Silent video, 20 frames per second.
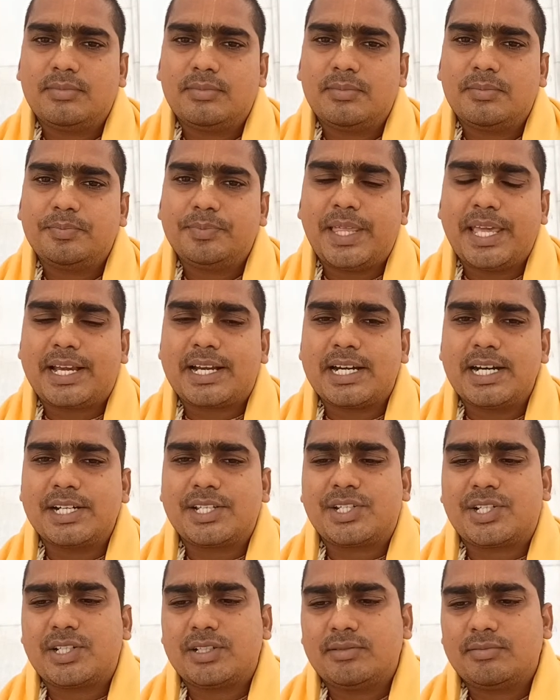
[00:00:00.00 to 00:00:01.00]
they
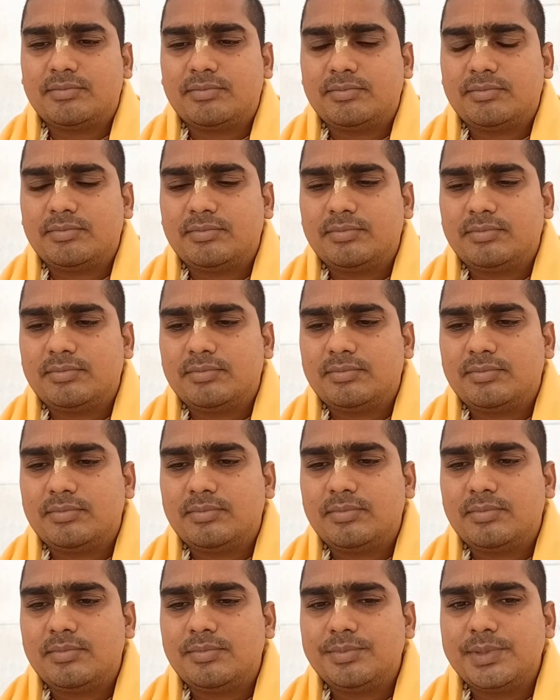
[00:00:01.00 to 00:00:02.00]
cursed
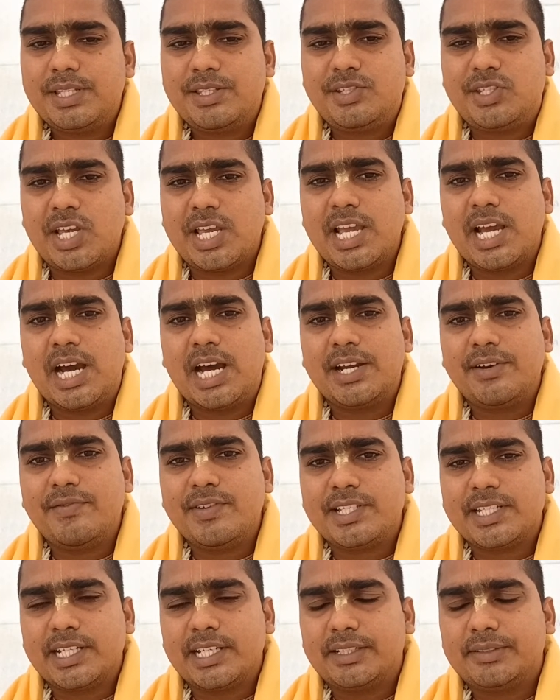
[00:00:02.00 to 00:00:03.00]
this Jaya and
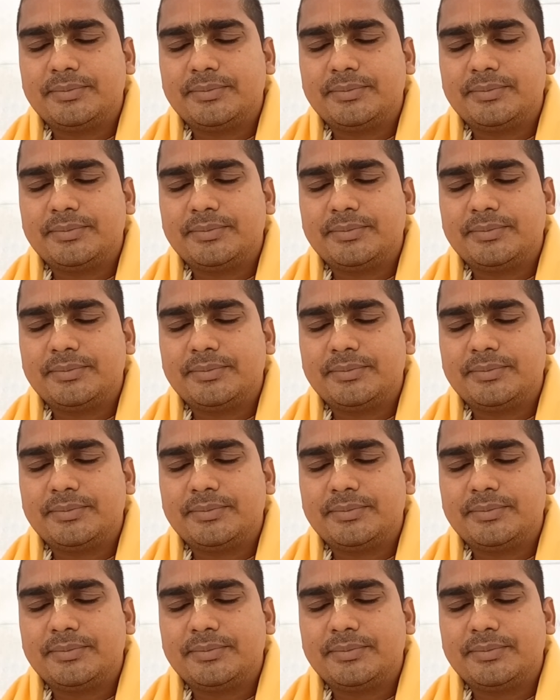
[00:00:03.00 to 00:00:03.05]
Vijaya